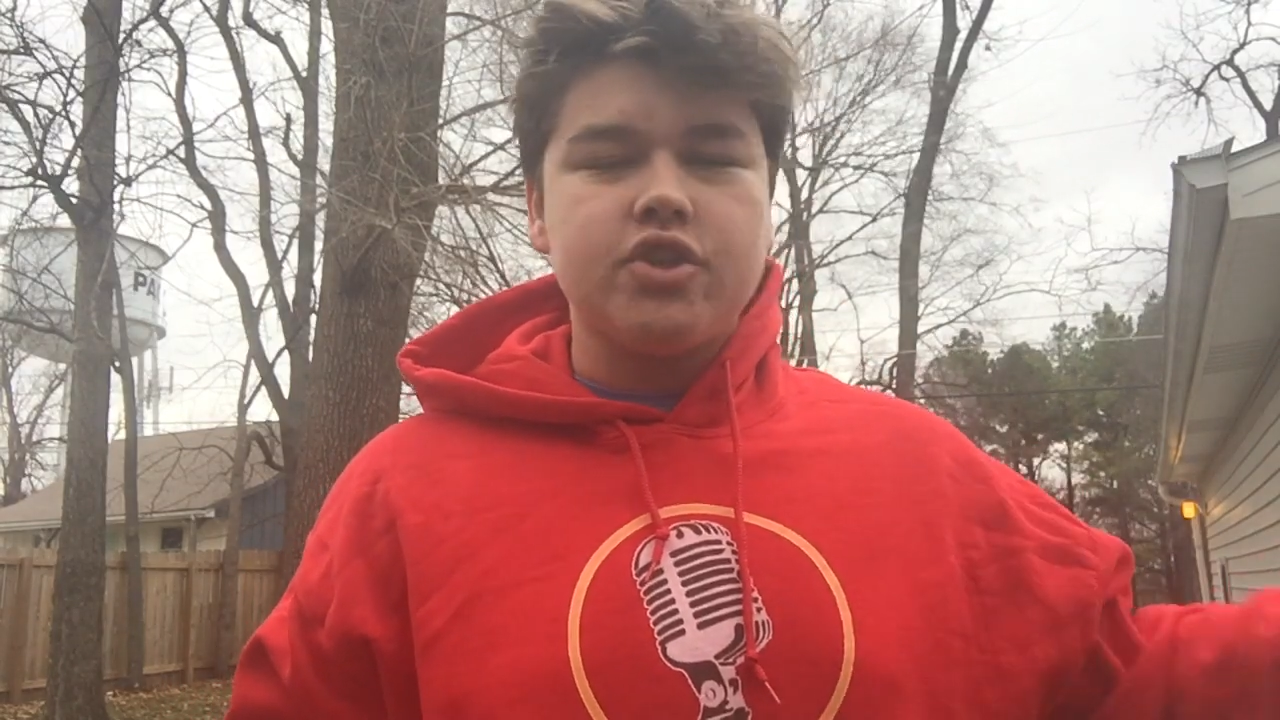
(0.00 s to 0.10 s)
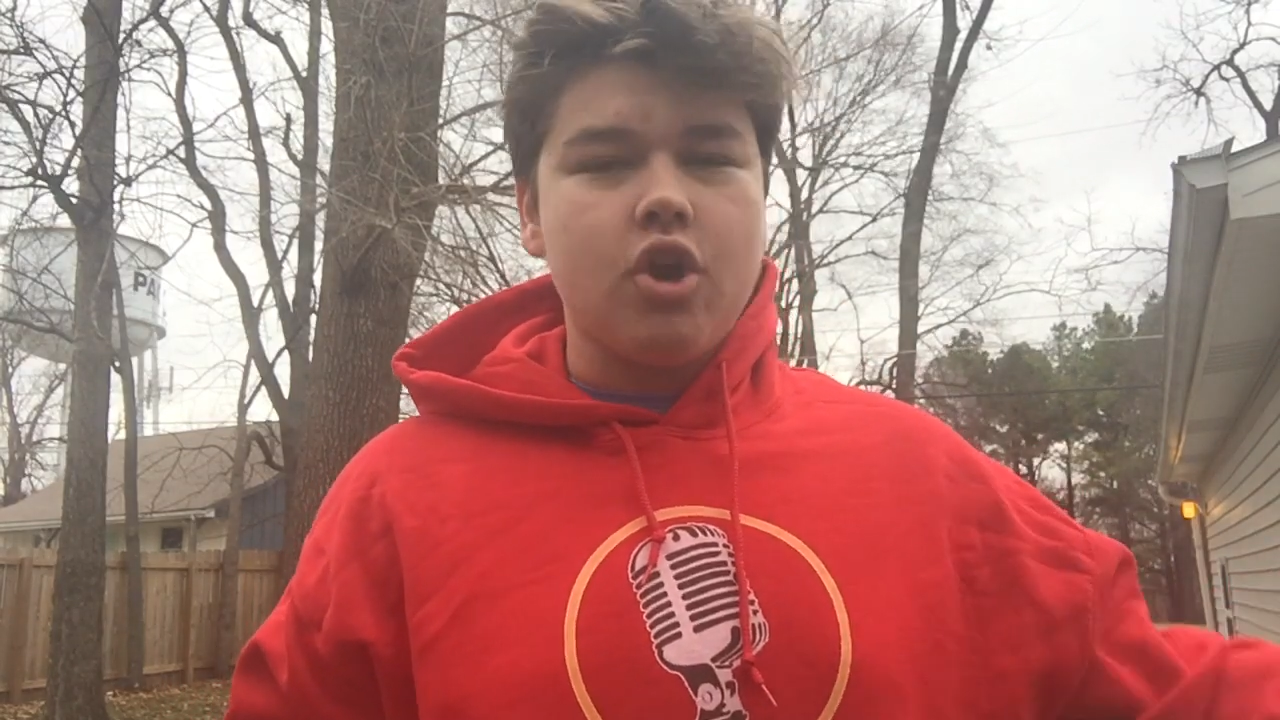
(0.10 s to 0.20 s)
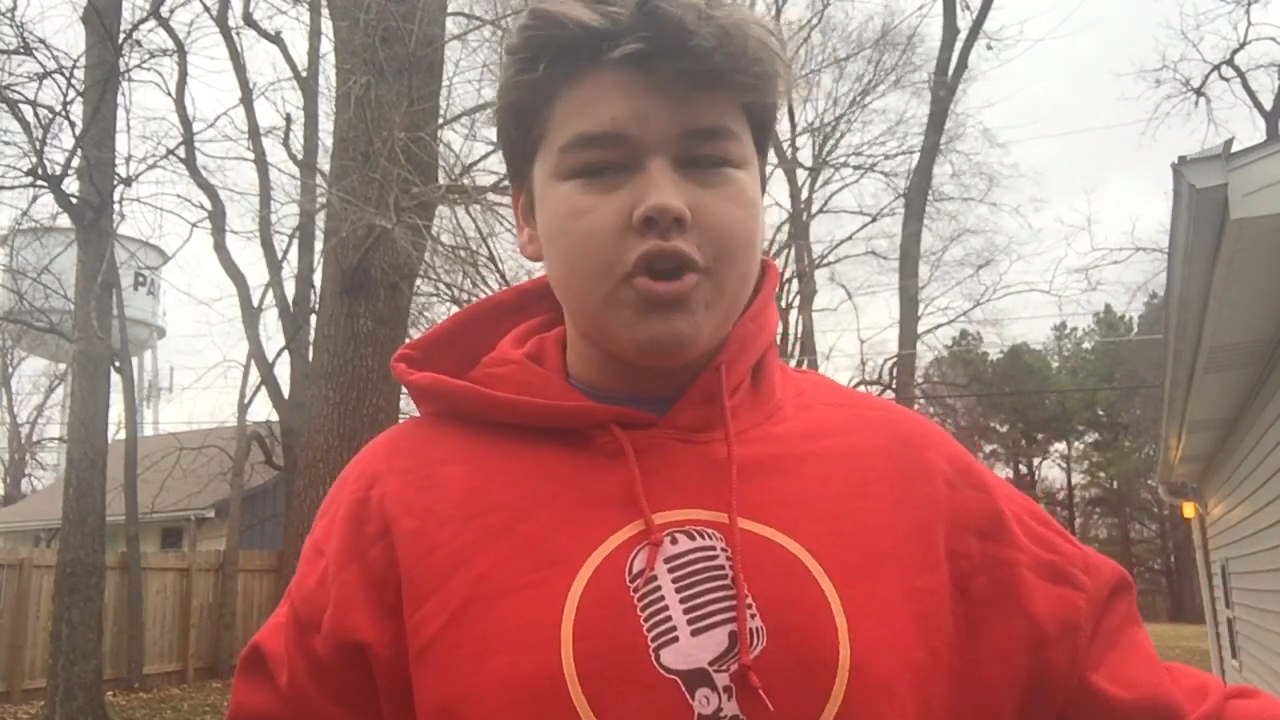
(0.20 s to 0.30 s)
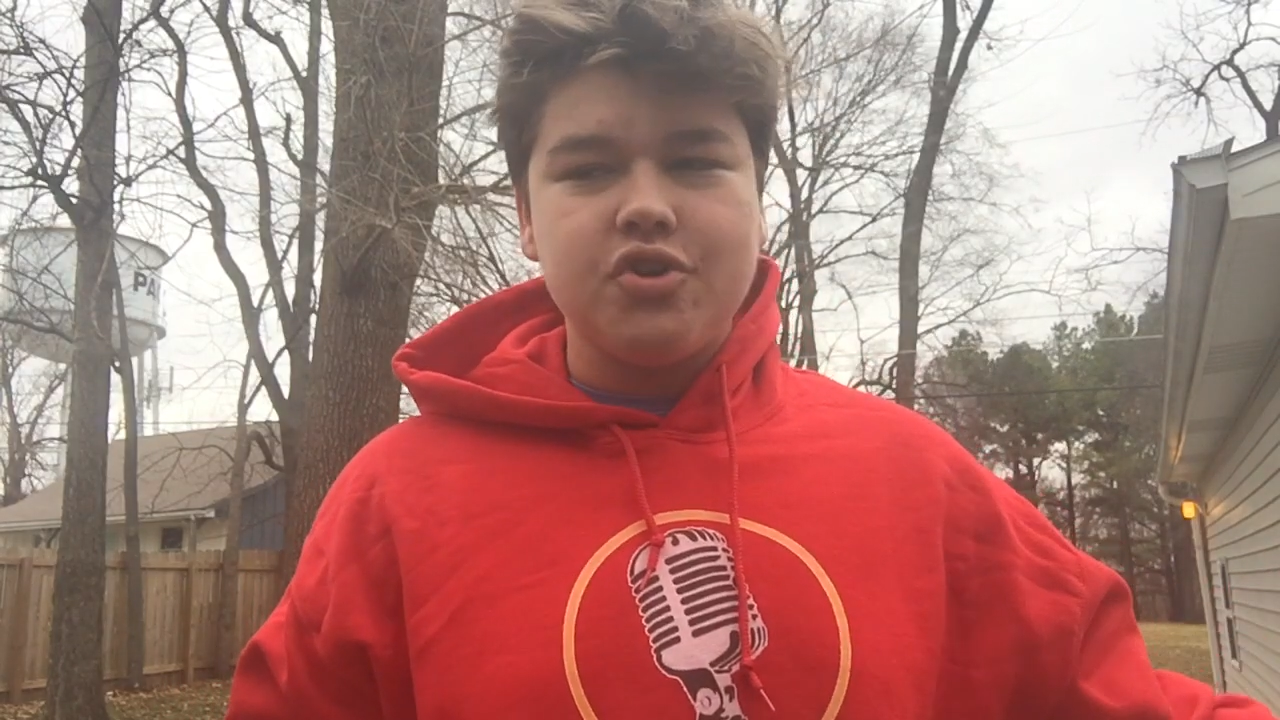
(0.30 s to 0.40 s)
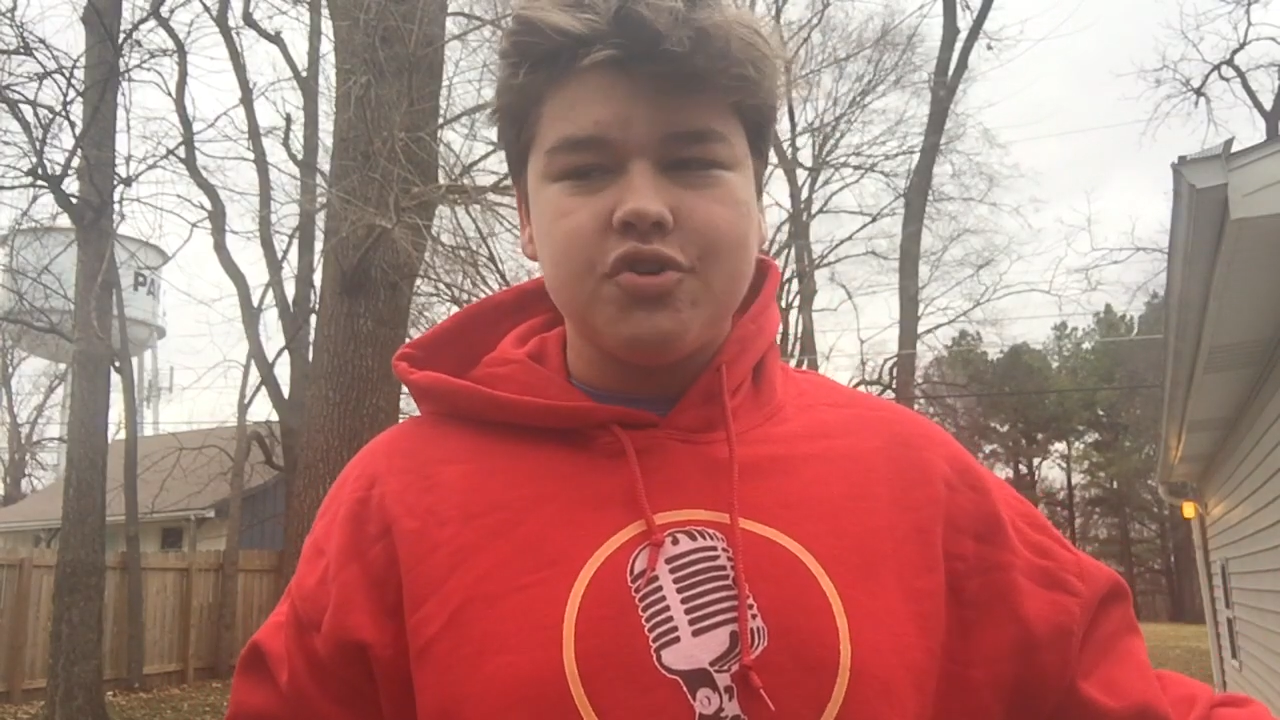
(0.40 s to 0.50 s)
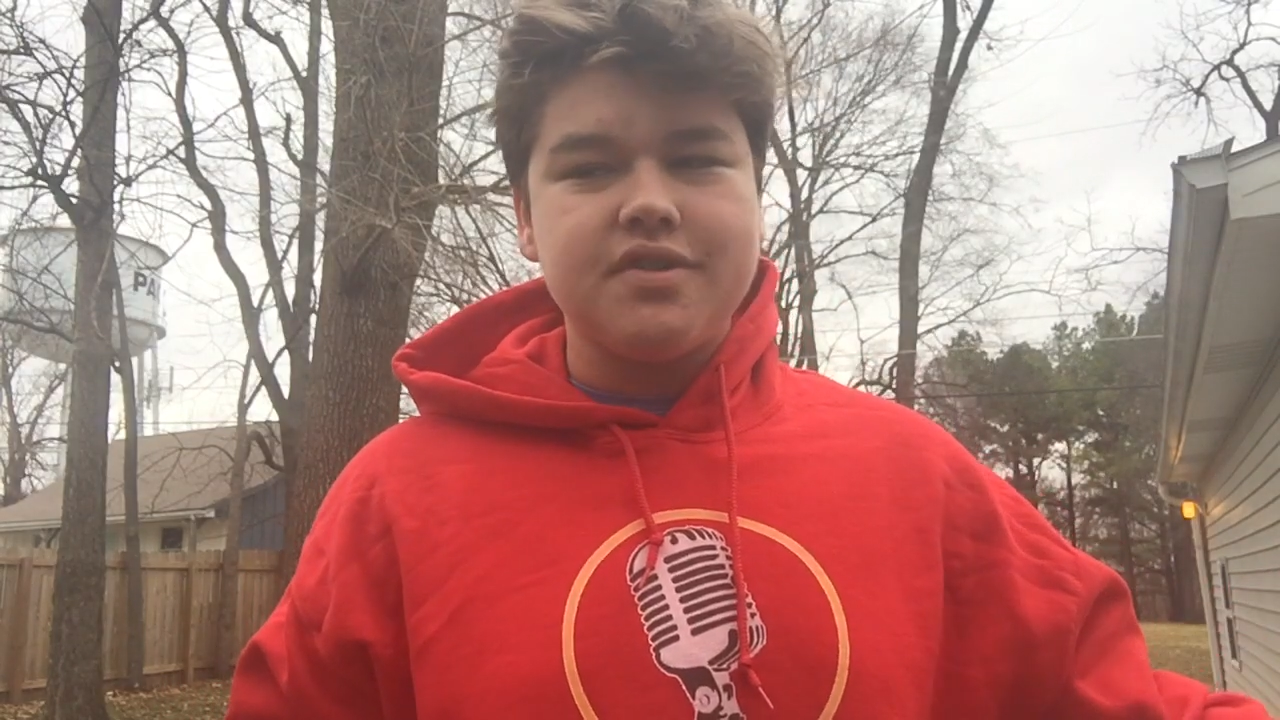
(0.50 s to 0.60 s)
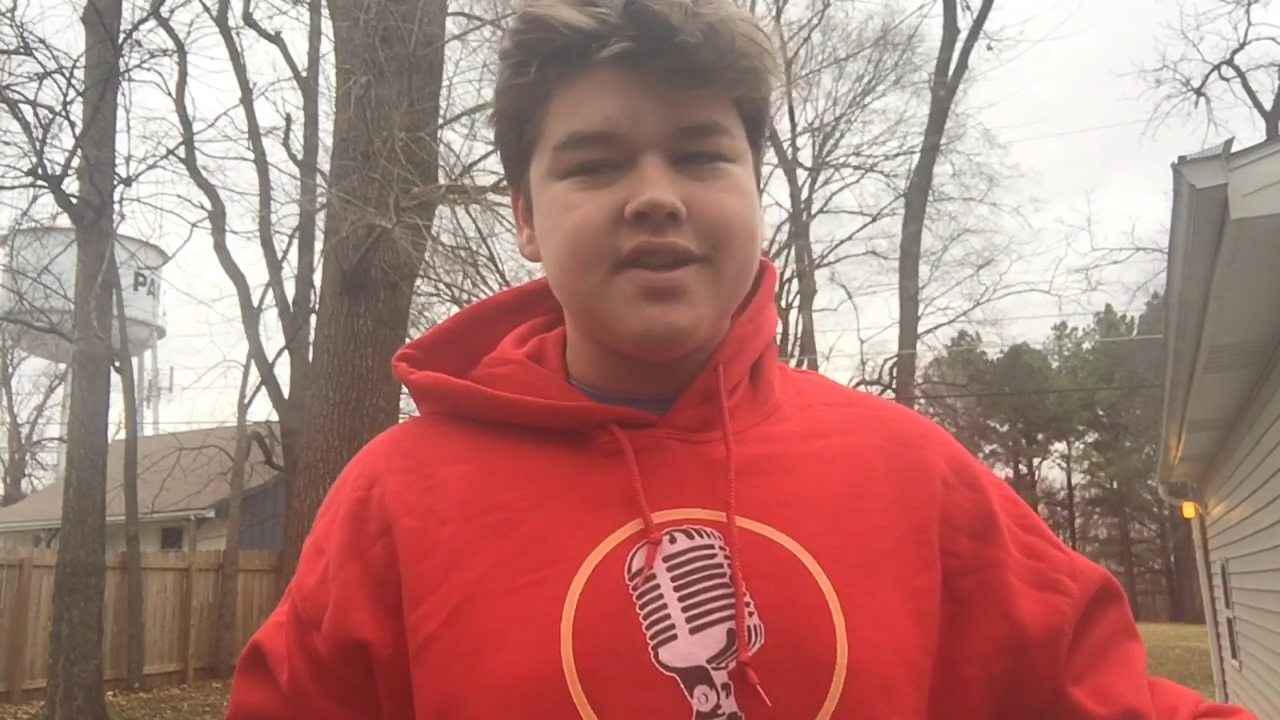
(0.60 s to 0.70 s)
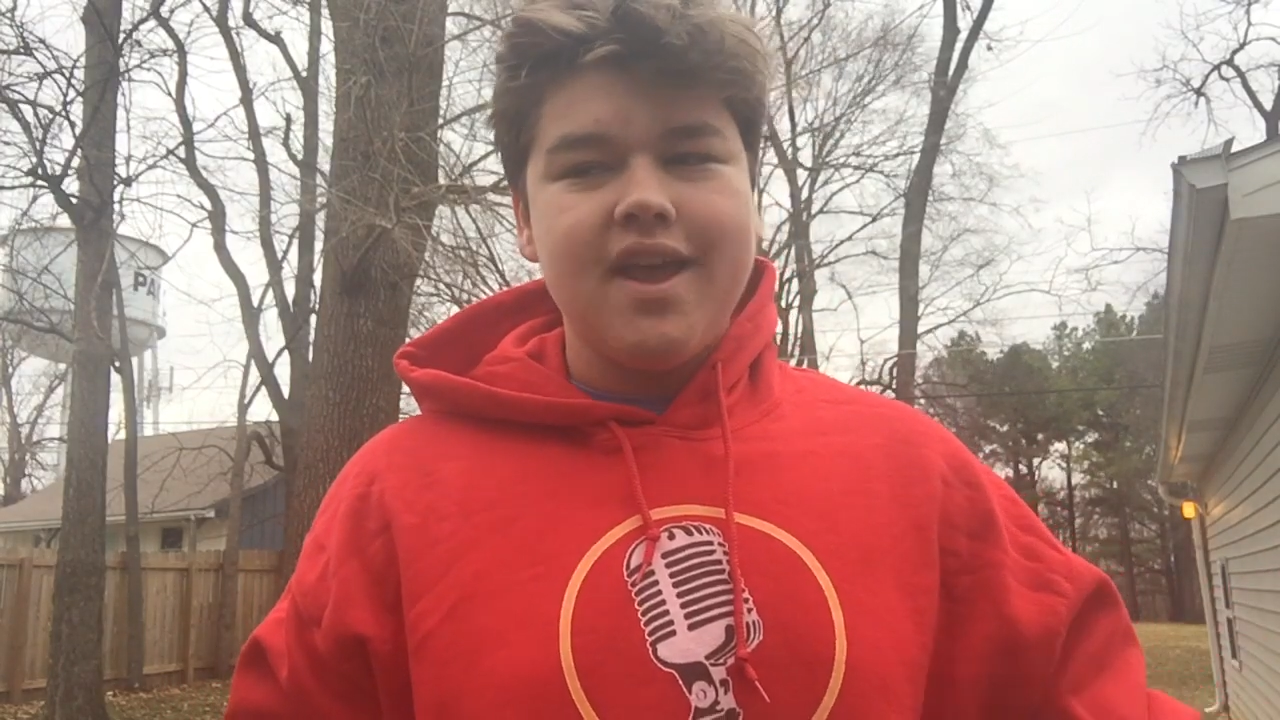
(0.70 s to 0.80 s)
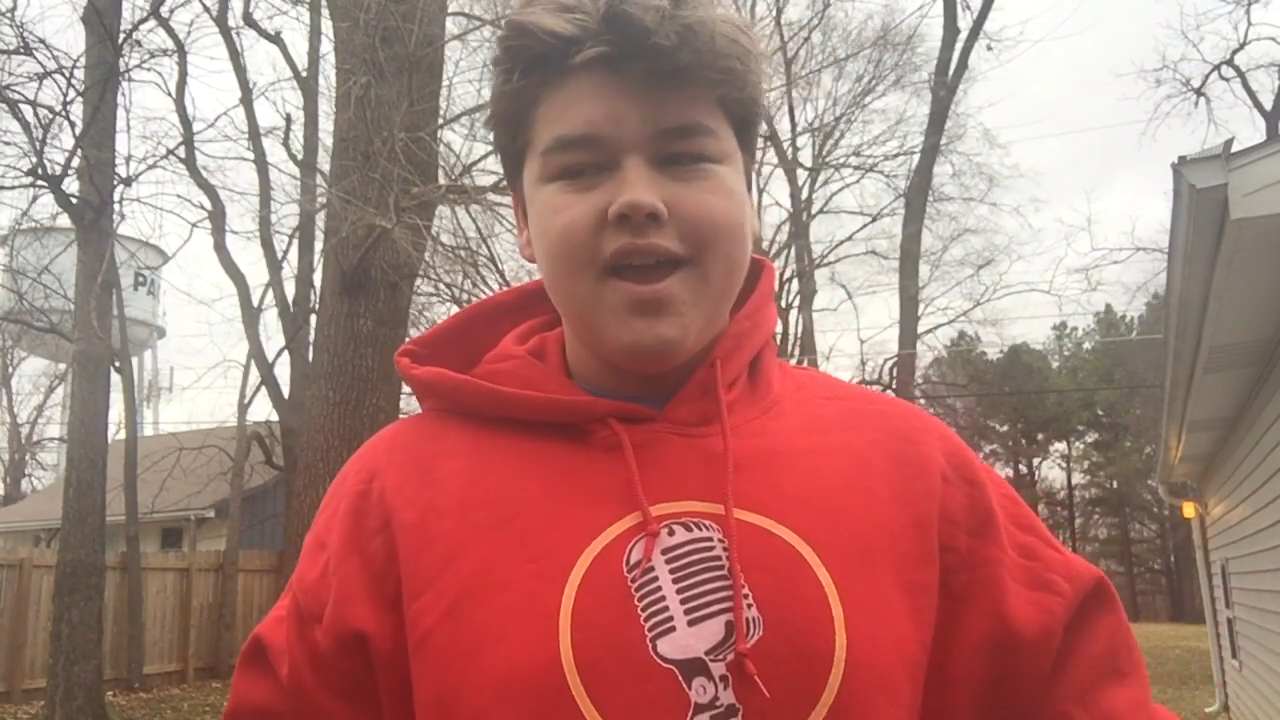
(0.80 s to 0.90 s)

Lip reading: Chargers.